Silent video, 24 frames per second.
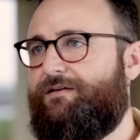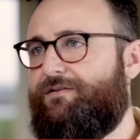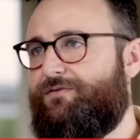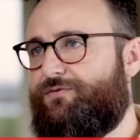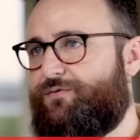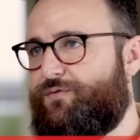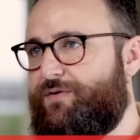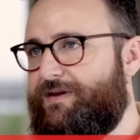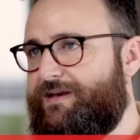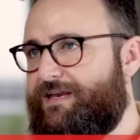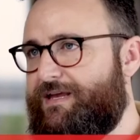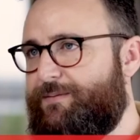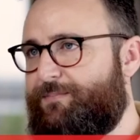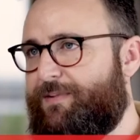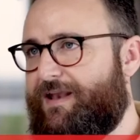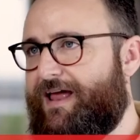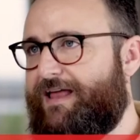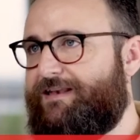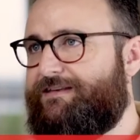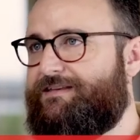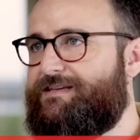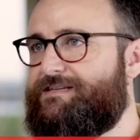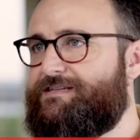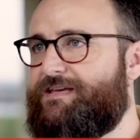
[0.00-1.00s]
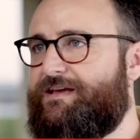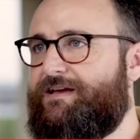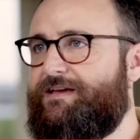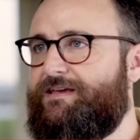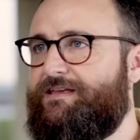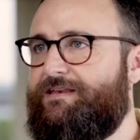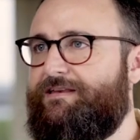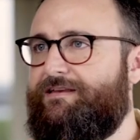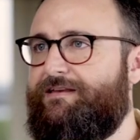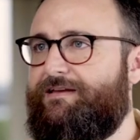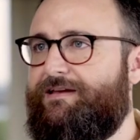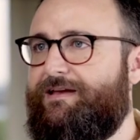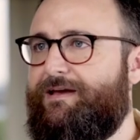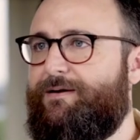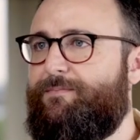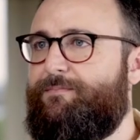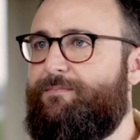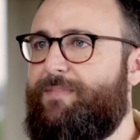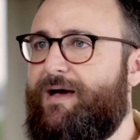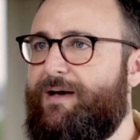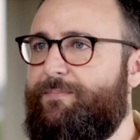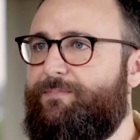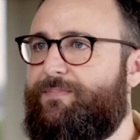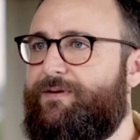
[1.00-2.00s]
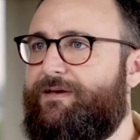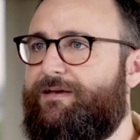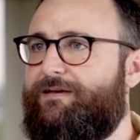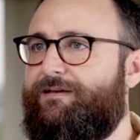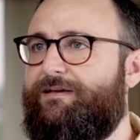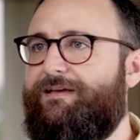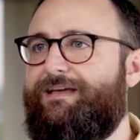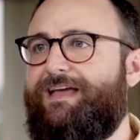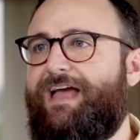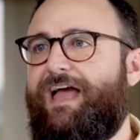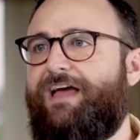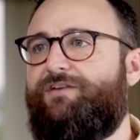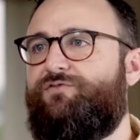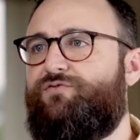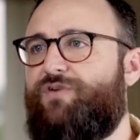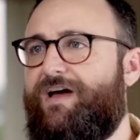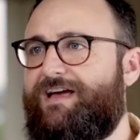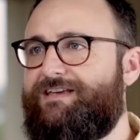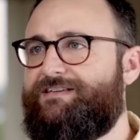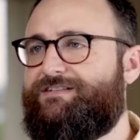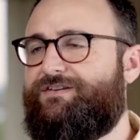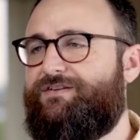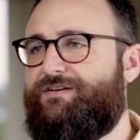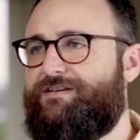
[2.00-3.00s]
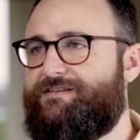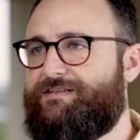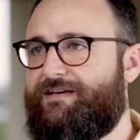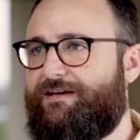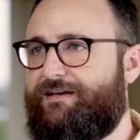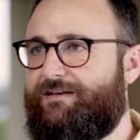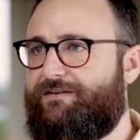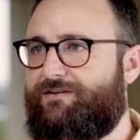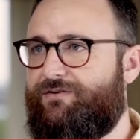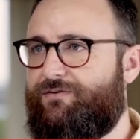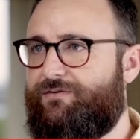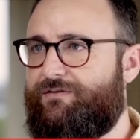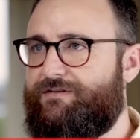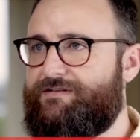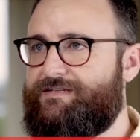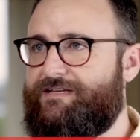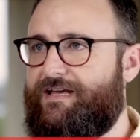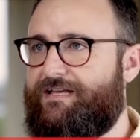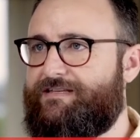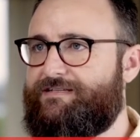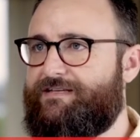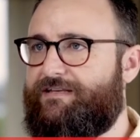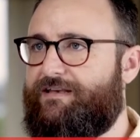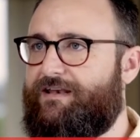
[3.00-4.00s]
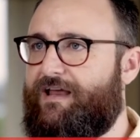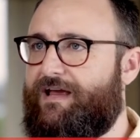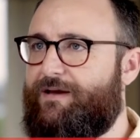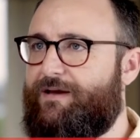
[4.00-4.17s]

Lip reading: 3D plant design, mapping, and raster design tool sets and